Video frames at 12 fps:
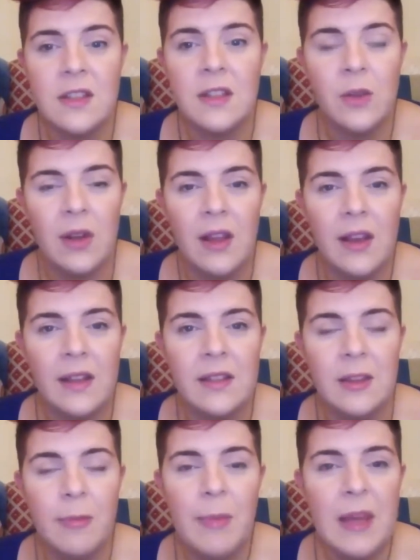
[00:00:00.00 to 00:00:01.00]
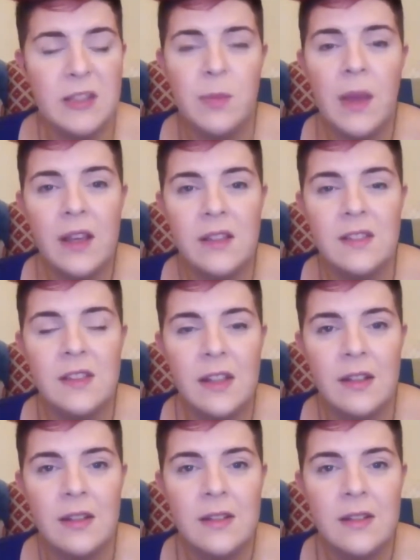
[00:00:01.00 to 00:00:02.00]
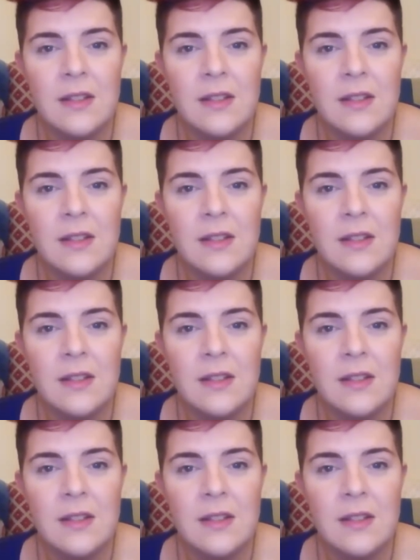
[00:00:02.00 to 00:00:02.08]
that you're like the best person